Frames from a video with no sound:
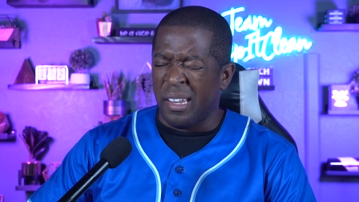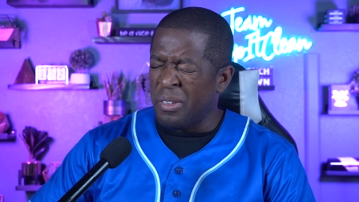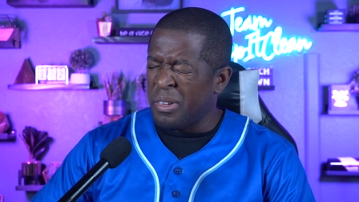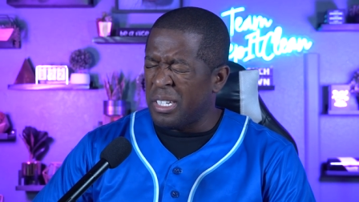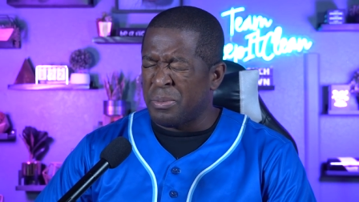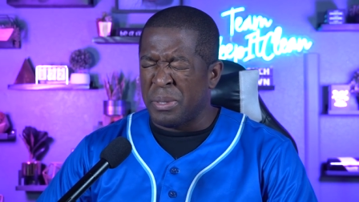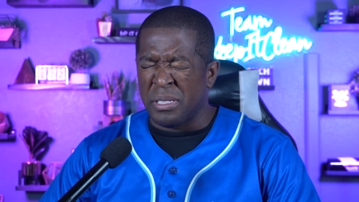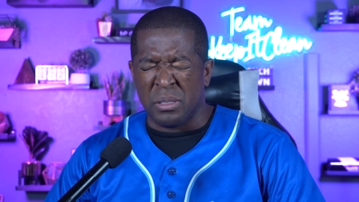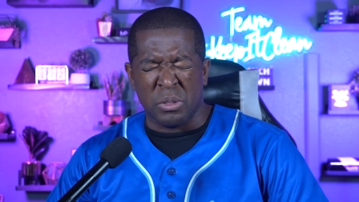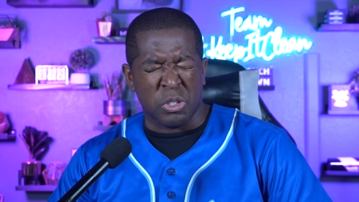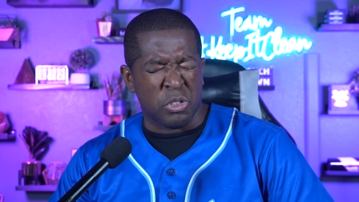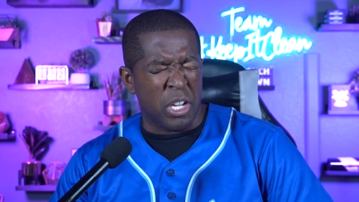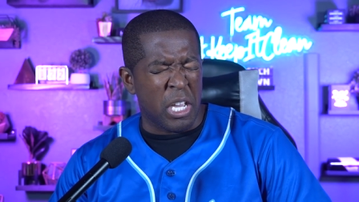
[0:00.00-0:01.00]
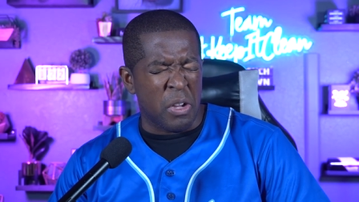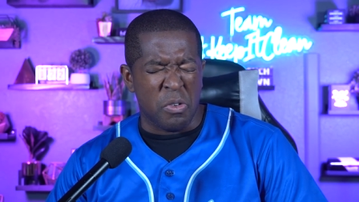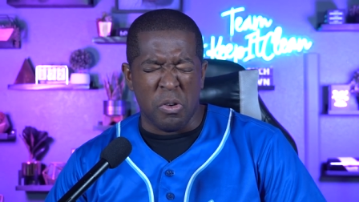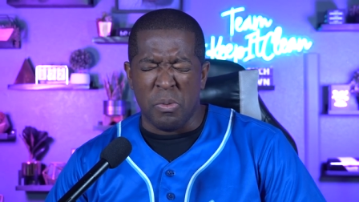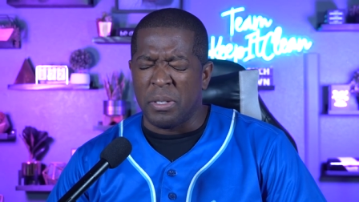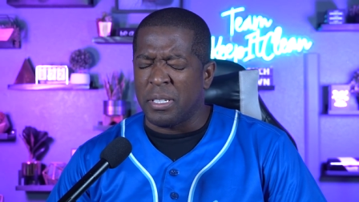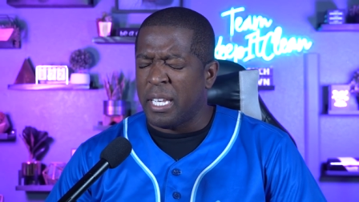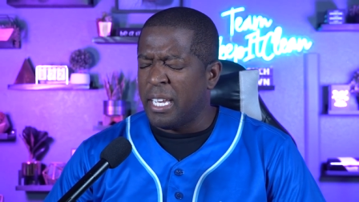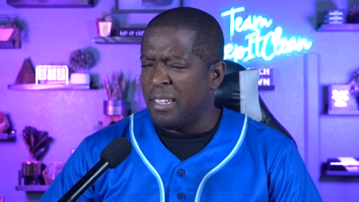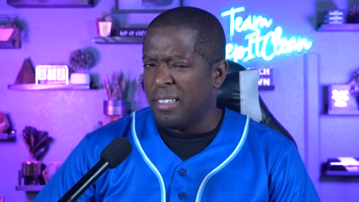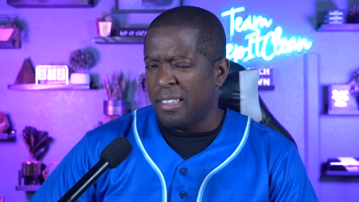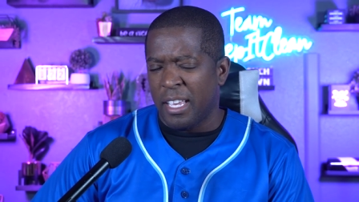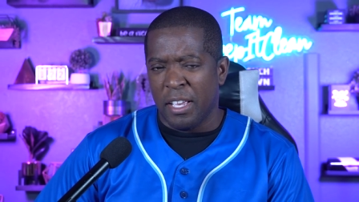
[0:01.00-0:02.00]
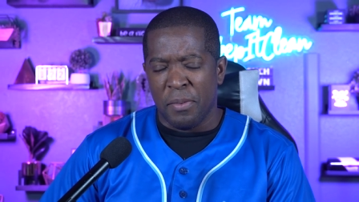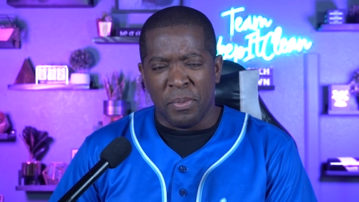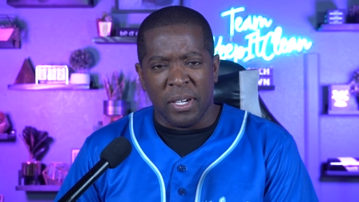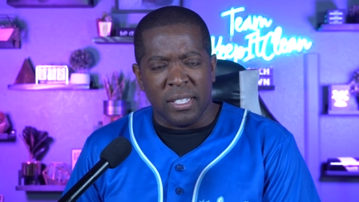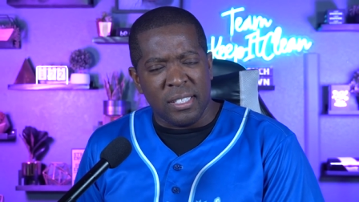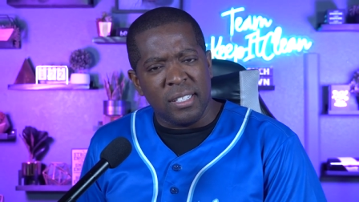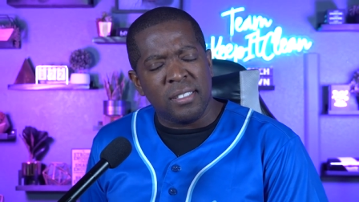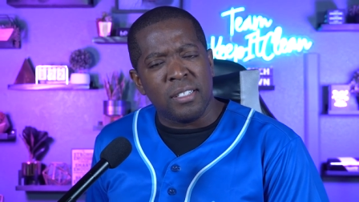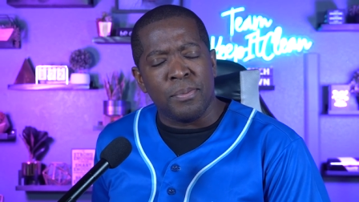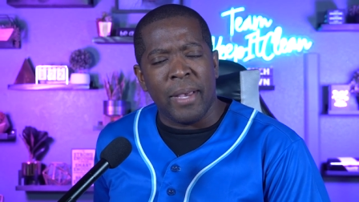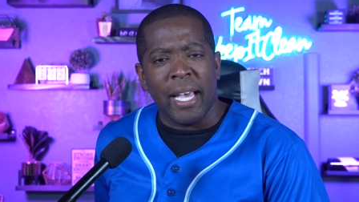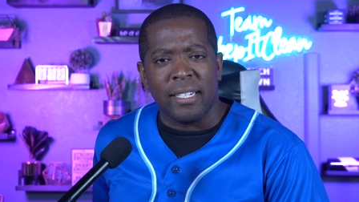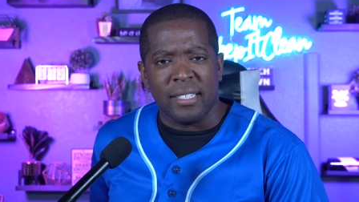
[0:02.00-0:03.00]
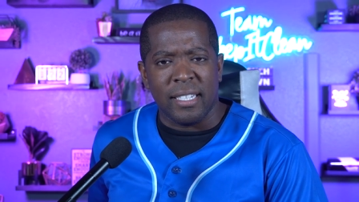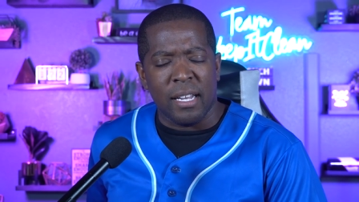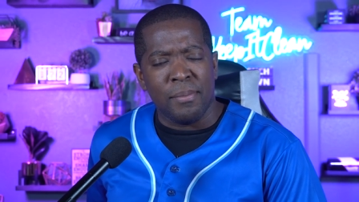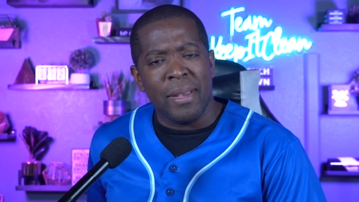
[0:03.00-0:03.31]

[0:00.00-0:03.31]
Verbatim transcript: I know there's been some trade rumors here and there, but just imagine that.